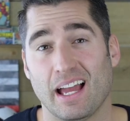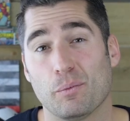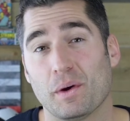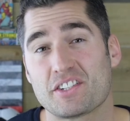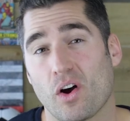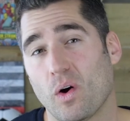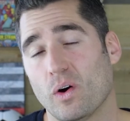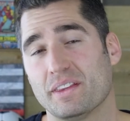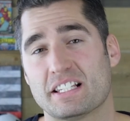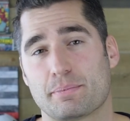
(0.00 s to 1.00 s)
And once
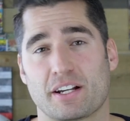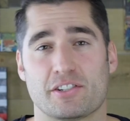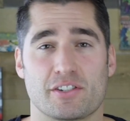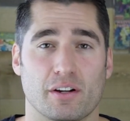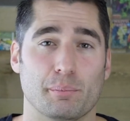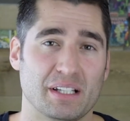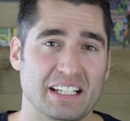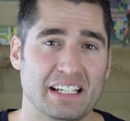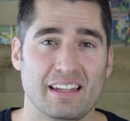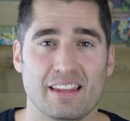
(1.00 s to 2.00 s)
all the inspections are
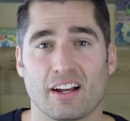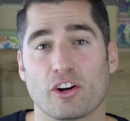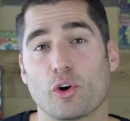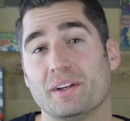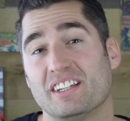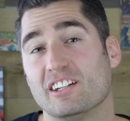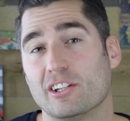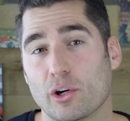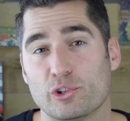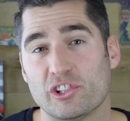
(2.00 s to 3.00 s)
completed, they're going to
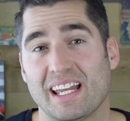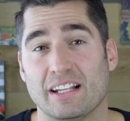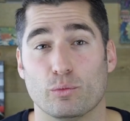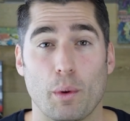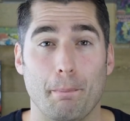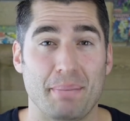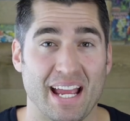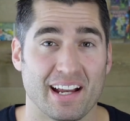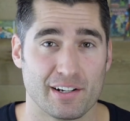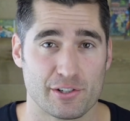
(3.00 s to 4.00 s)
negotiate
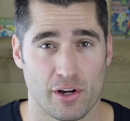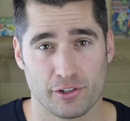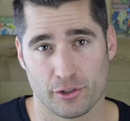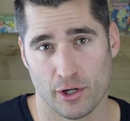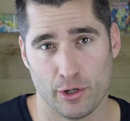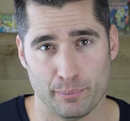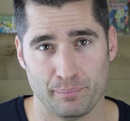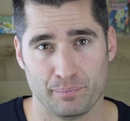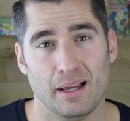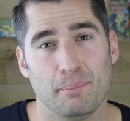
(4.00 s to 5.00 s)
repairs on your home.
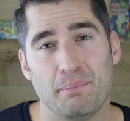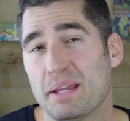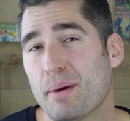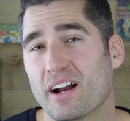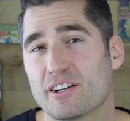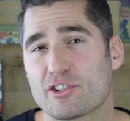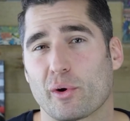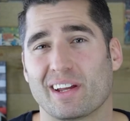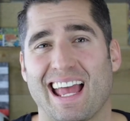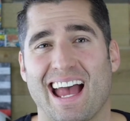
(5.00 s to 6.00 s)
Many buyers are
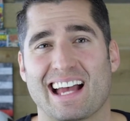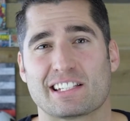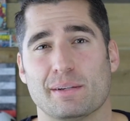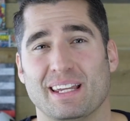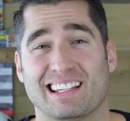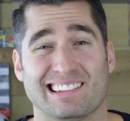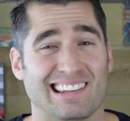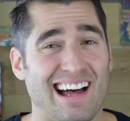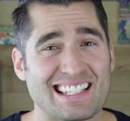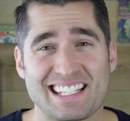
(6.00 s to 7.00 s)
going to ask to make
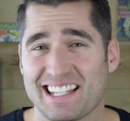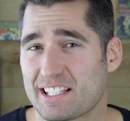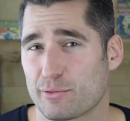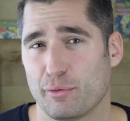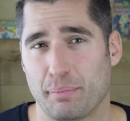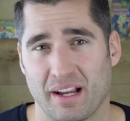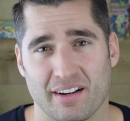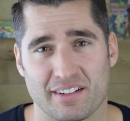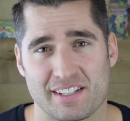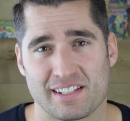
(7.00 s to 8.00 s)
lots and lots of
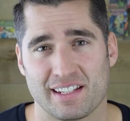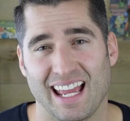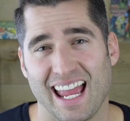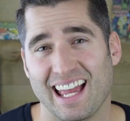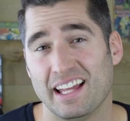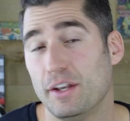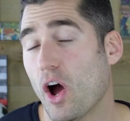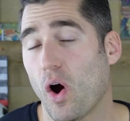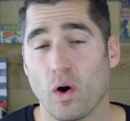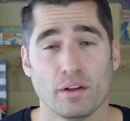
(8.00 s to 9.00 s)
repairs,
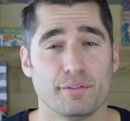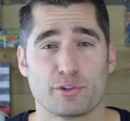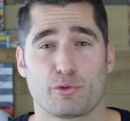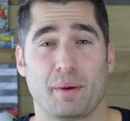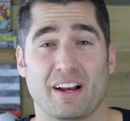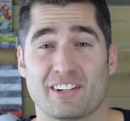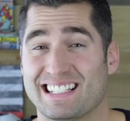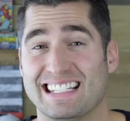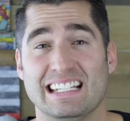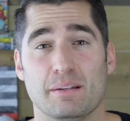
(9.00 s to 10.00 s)
and all of those repairs
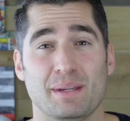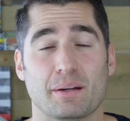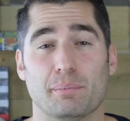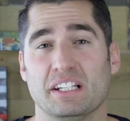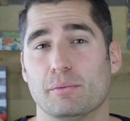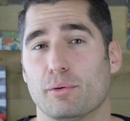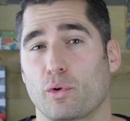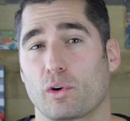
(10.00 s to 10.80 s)
need to be completed before